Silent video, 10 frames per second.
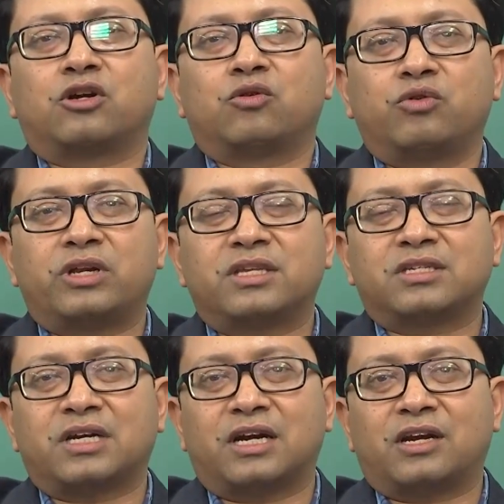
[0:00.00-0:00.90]
Gurian
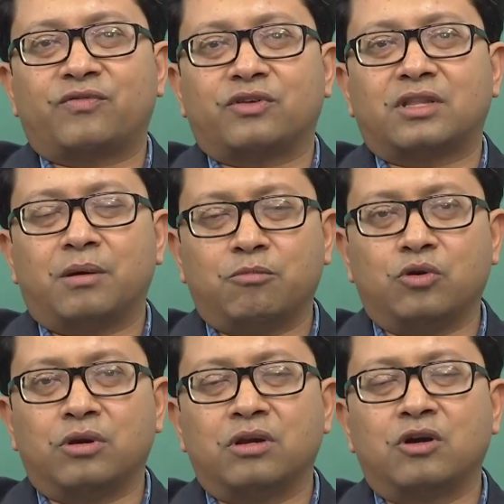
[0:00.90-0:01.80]
started for the
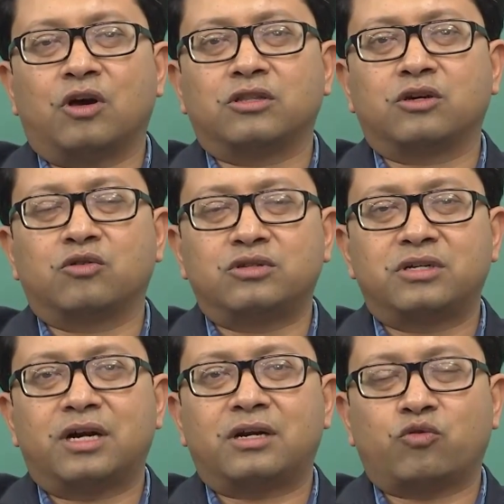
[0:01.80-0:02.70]
Amul or the
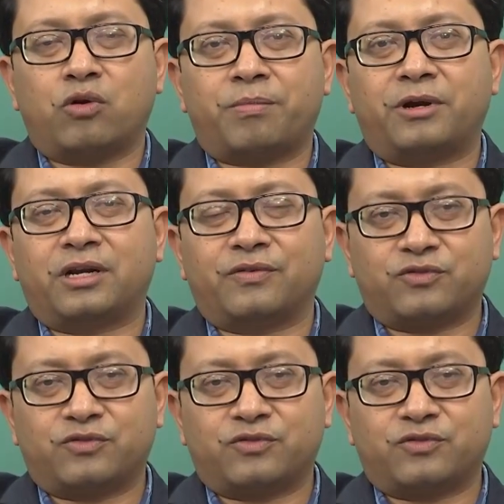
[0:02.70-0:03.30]
Gujarat cooperative.